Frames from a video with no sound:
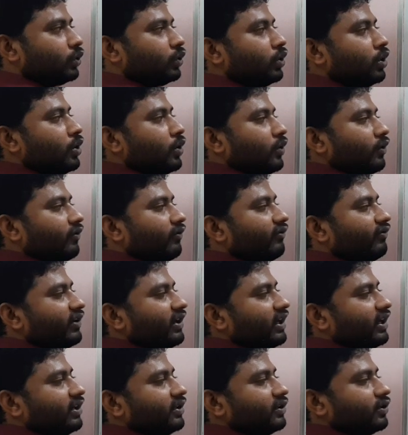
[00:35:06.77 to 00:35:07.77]
to
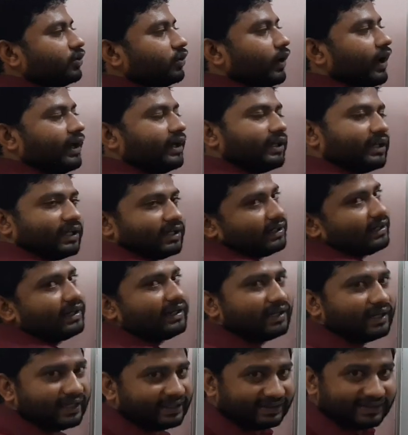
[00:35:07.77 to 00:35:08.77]
V into I. Can I
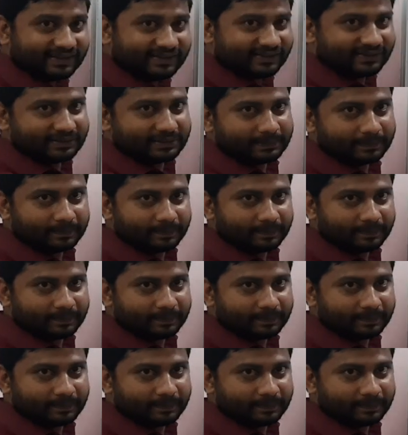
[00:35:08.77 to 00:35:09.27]
write like this?